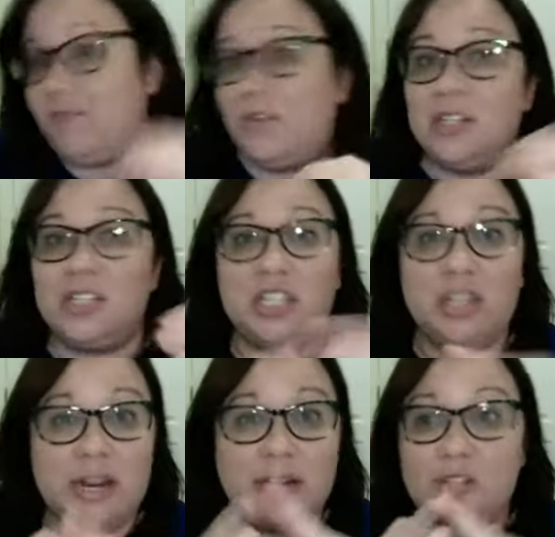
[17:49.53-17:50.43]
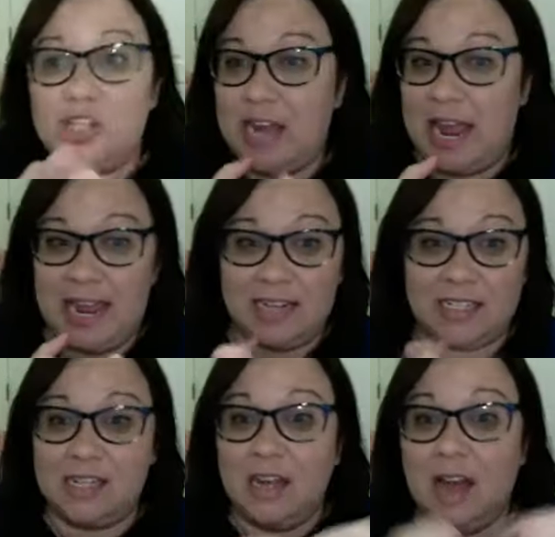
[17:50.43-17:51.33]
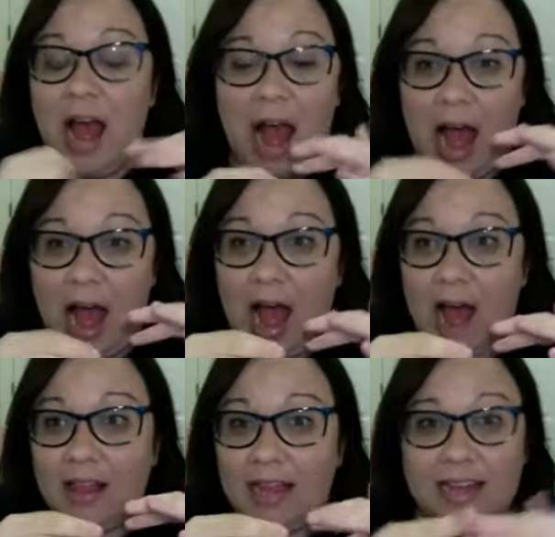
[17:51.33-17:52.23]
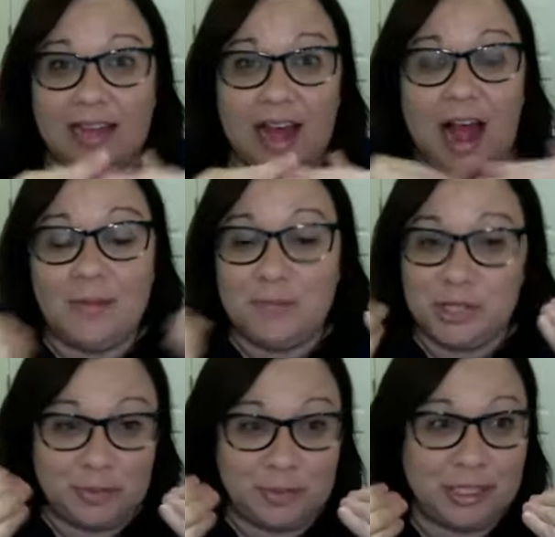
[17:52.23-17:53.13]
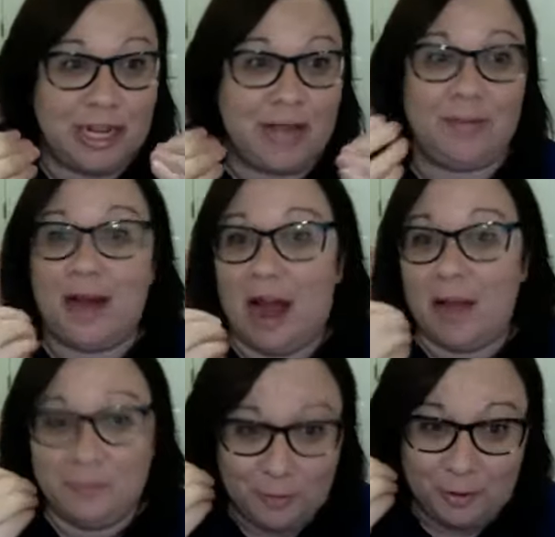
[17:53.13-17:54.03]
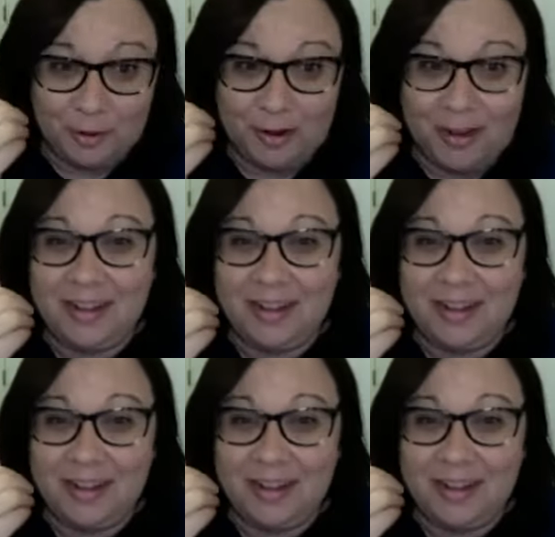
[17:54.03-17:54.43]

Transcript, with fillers: but if there's, you know, shades, like I'm super cheap. I'm frugal,